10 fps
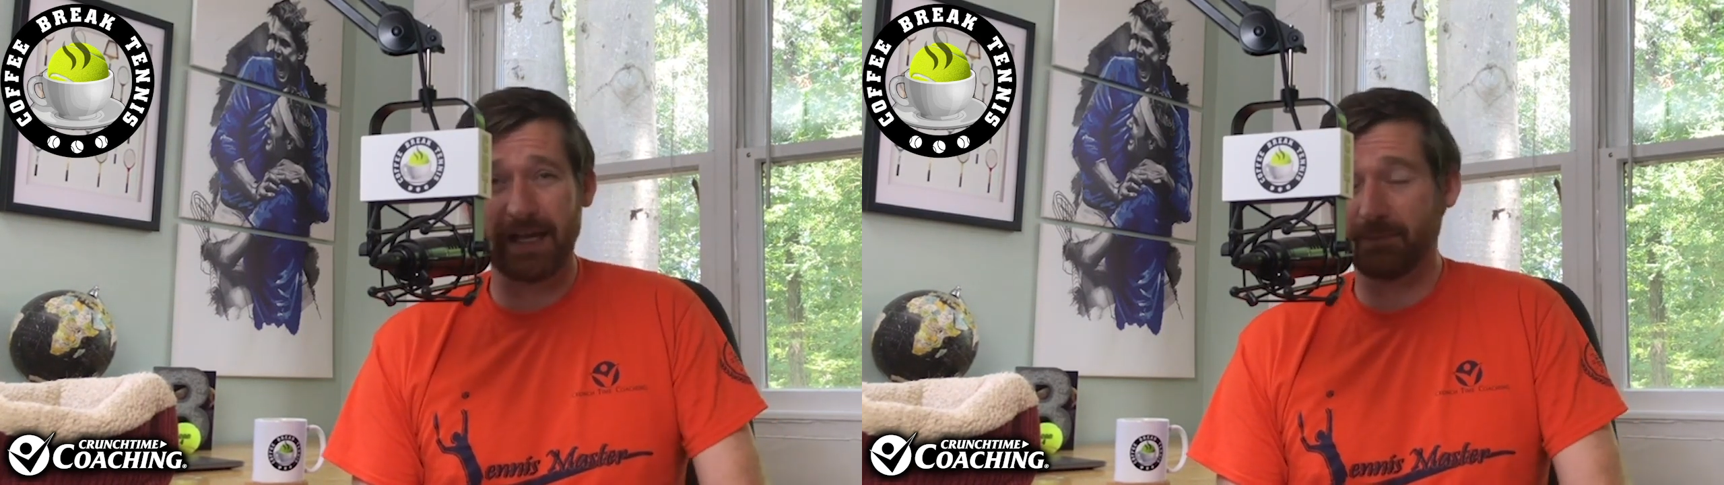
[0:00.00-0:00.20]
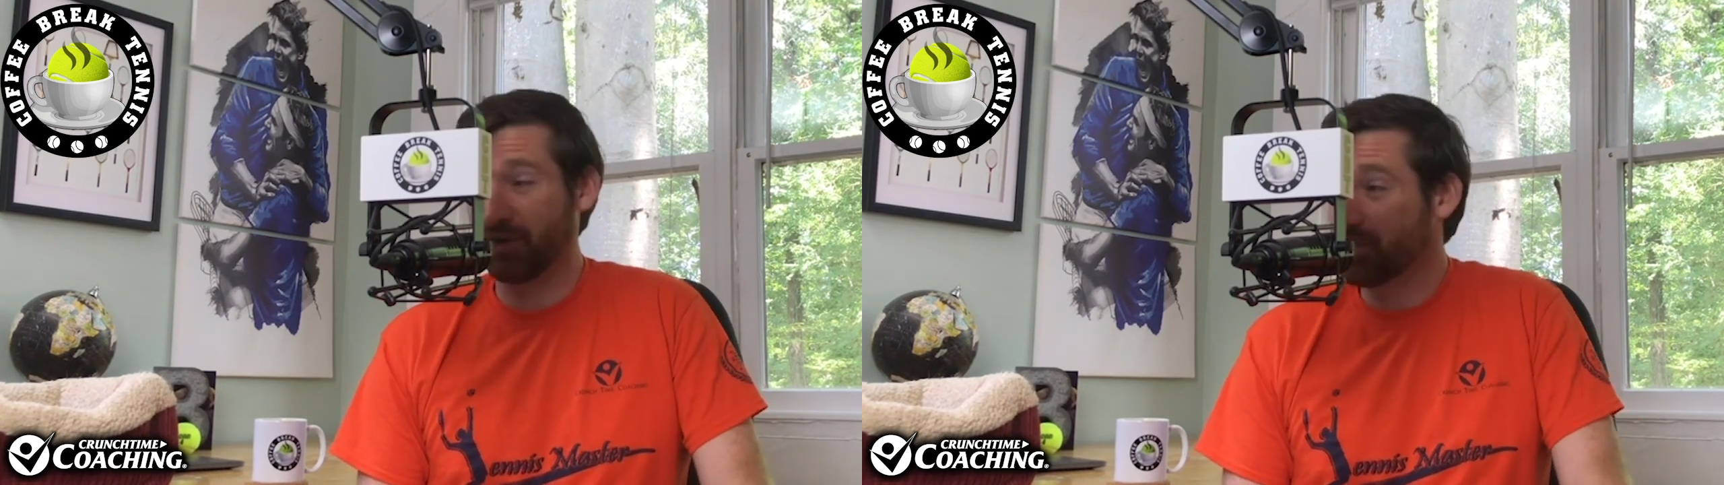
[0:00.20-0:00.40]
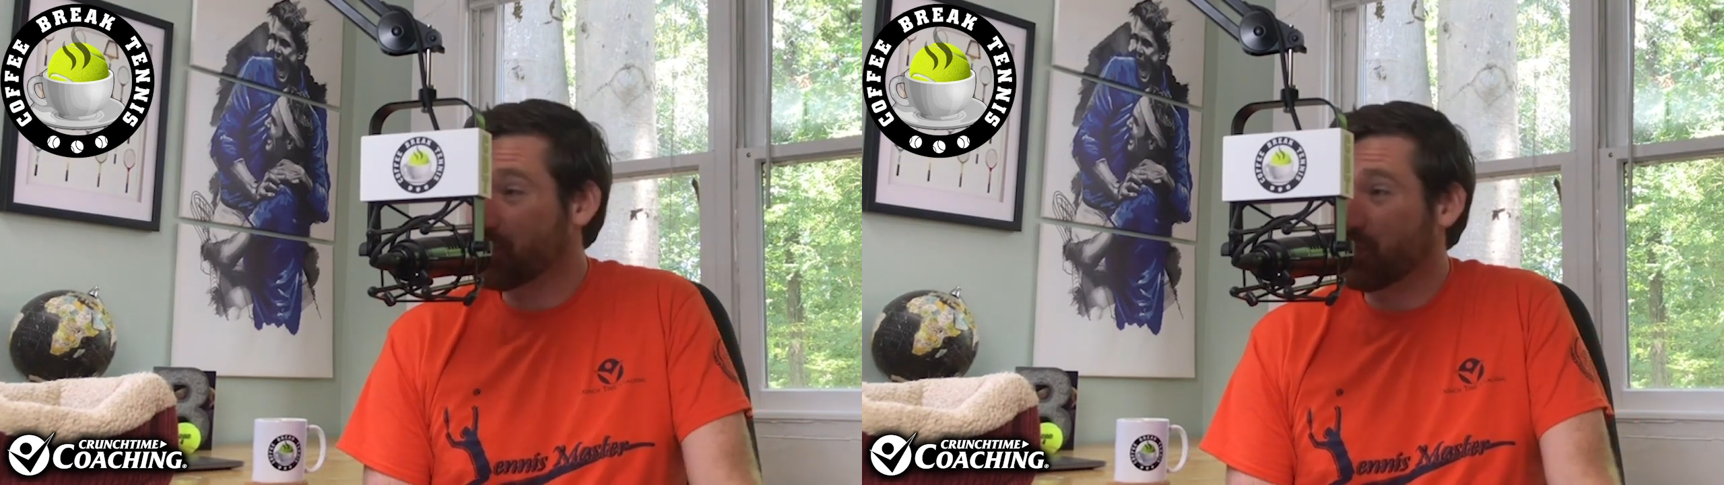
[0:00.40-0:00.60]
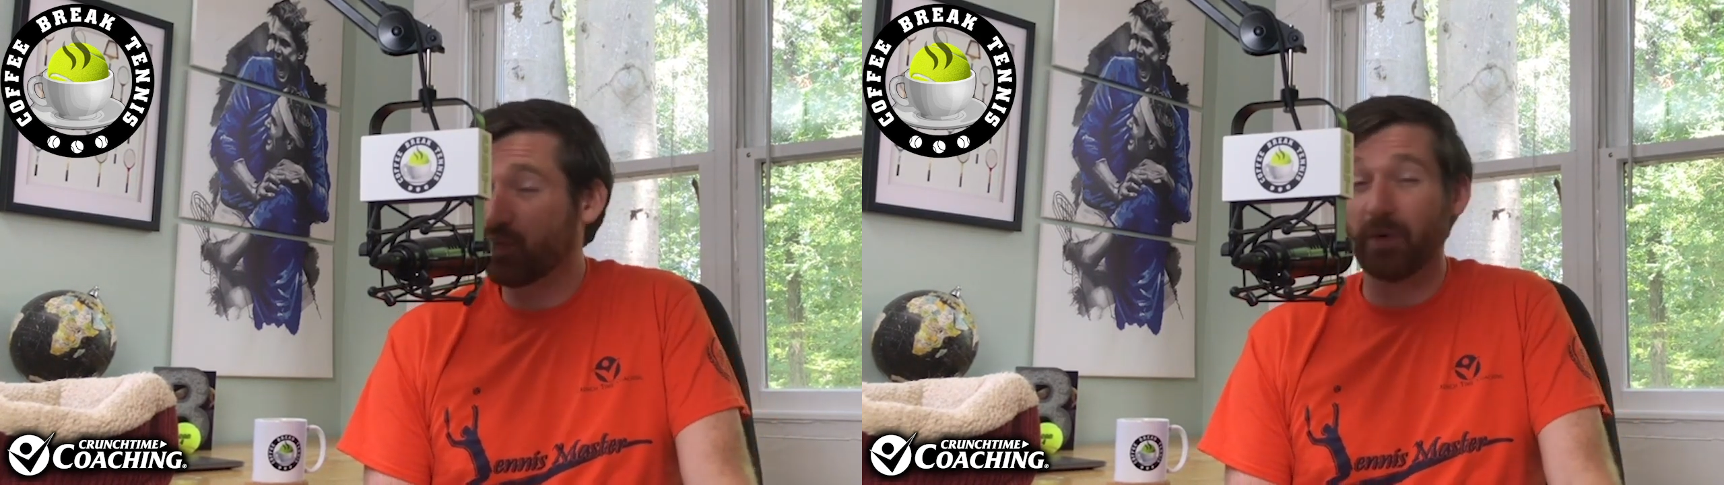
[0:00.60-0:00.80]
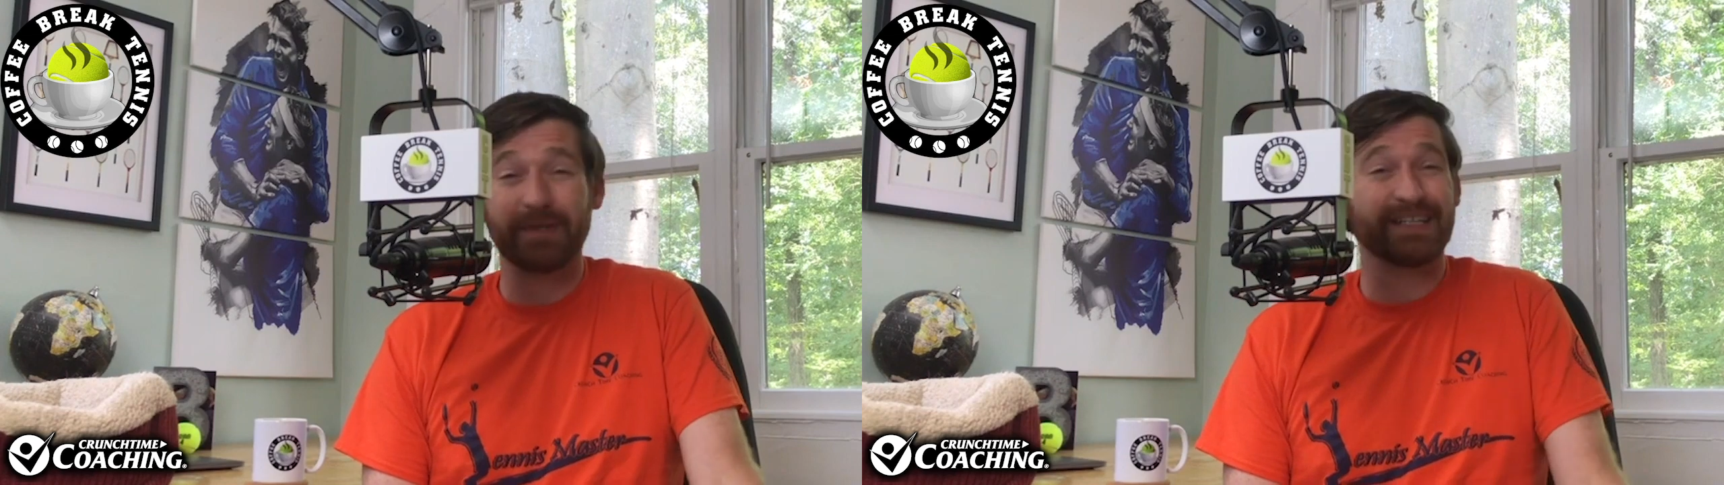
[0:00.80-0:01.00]
and pretty
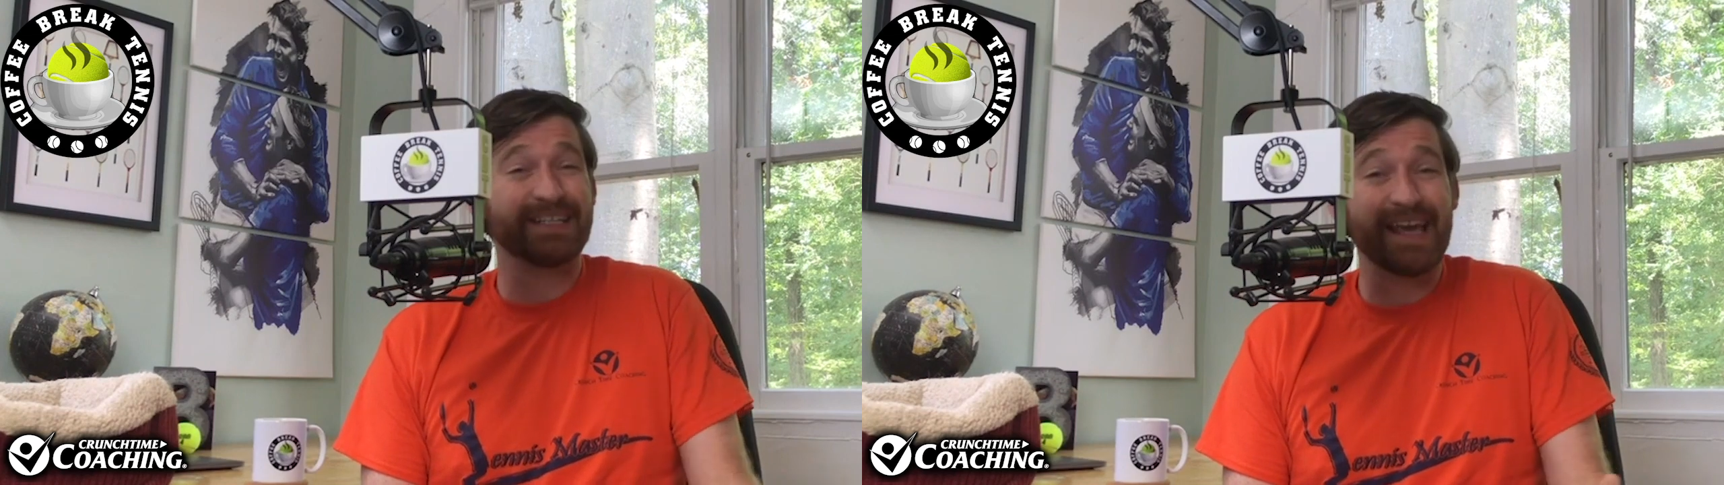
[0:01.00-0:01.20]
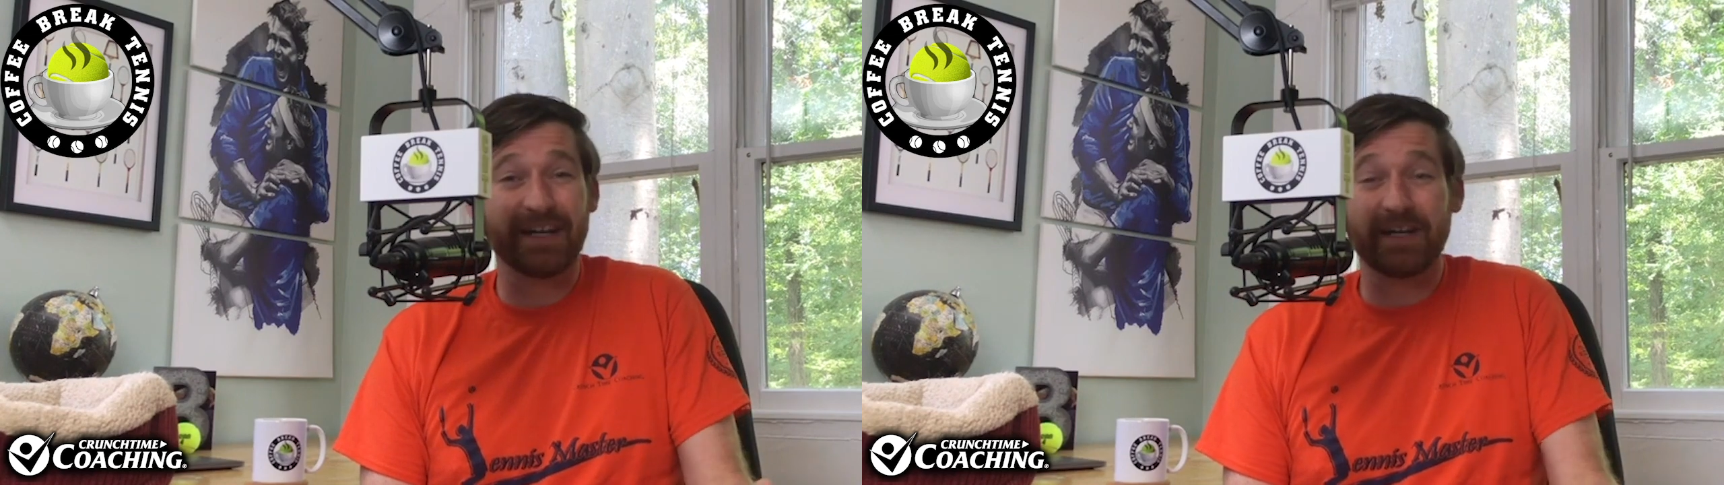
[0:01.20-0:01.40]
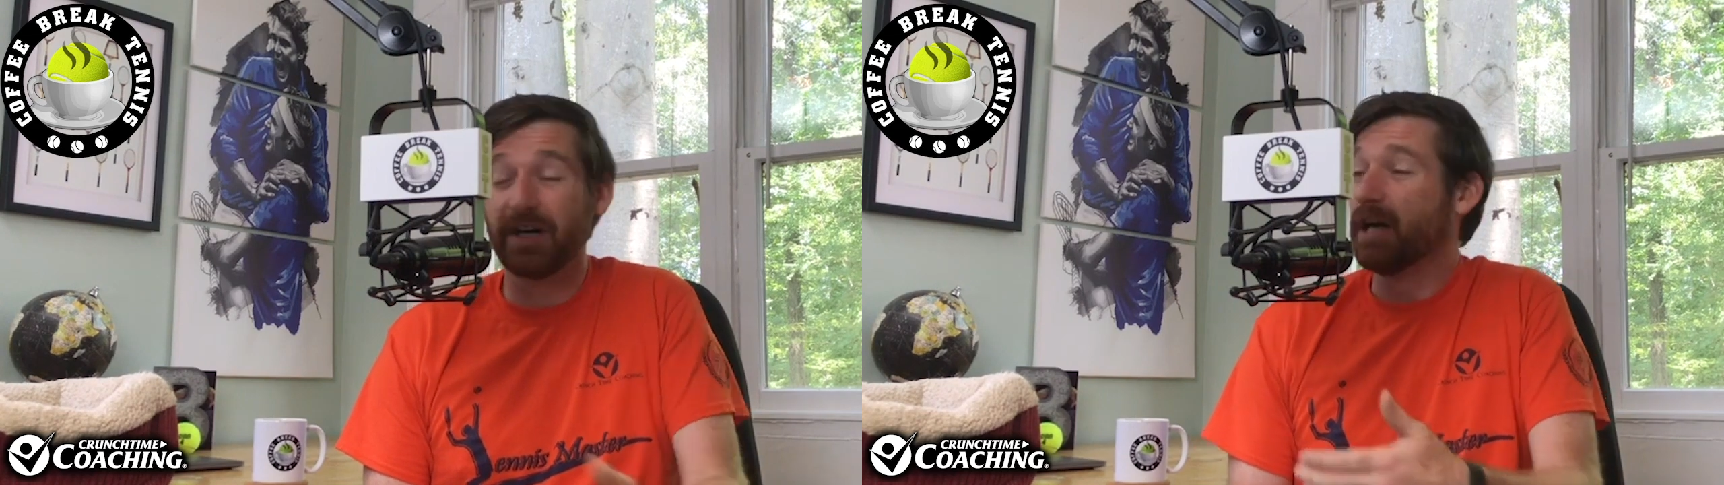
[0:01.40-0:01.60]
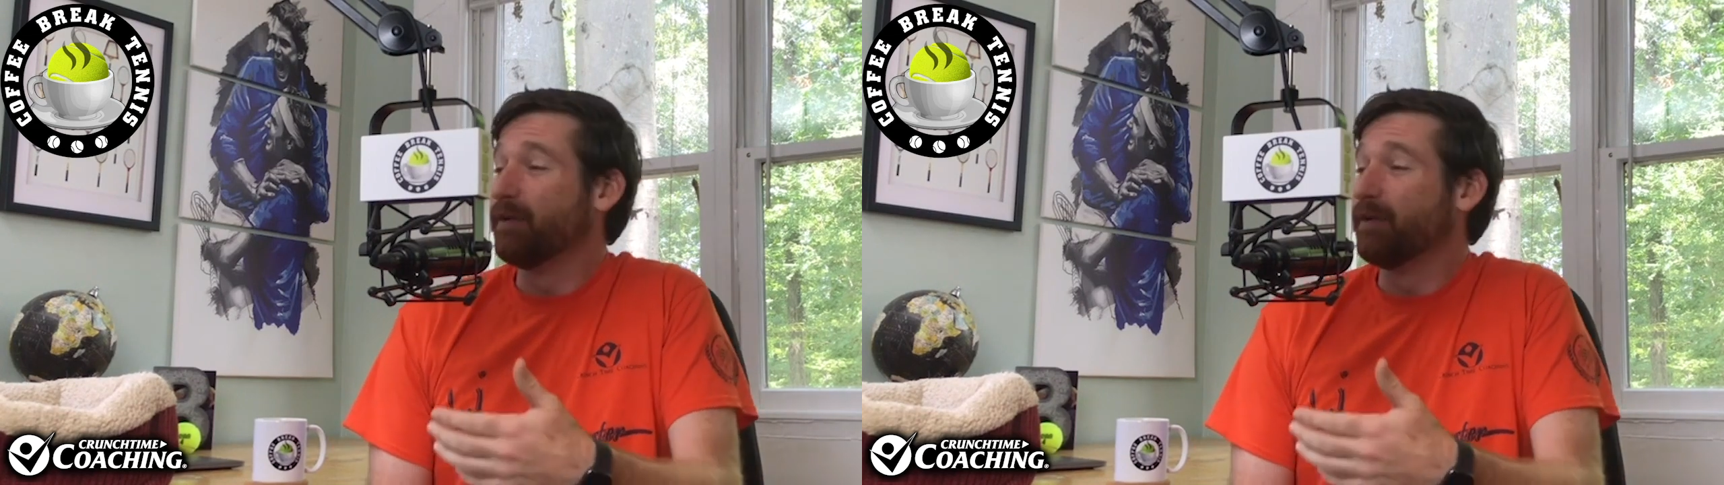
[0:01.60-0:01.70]
soon we'll be in Canada,